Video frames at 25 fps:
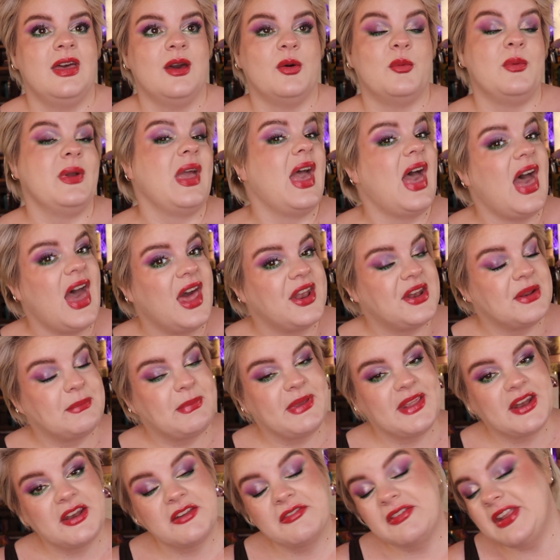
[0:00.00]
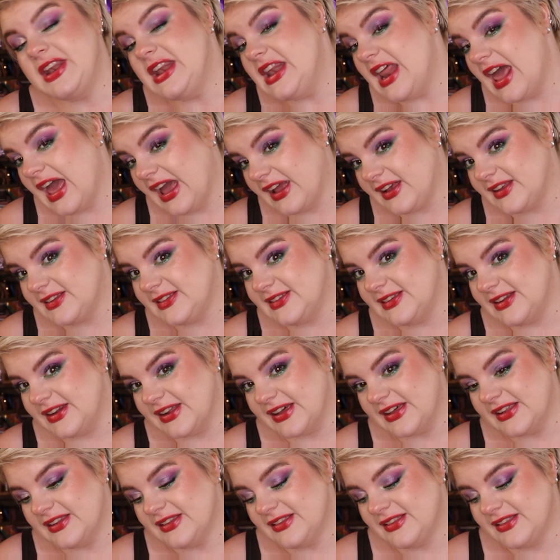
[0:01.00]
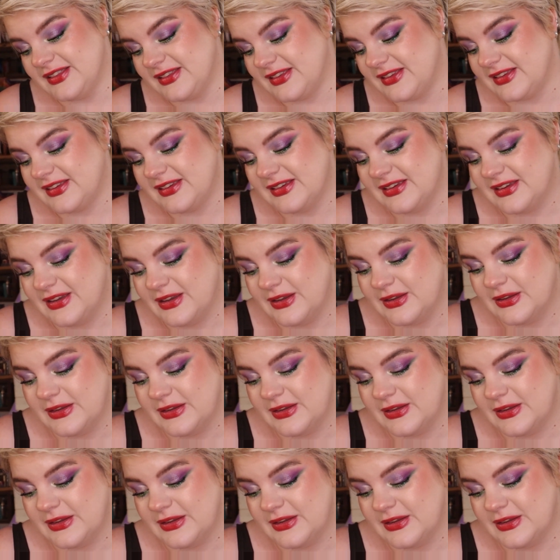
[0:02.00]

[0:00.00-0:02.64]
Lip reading: we had a bit of an accident.